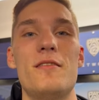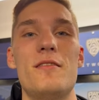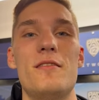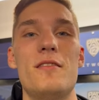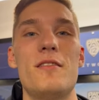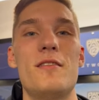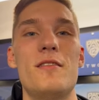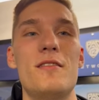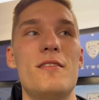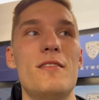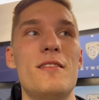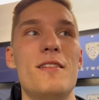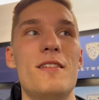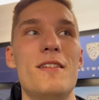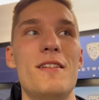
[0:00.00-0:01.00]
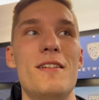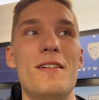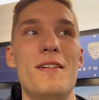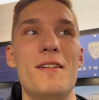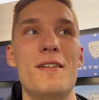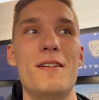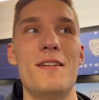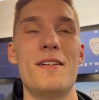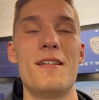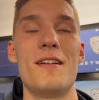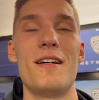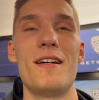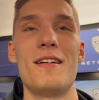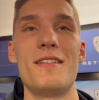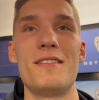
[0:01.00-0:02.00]
No, so,
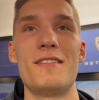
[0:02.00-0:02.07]
Yeah.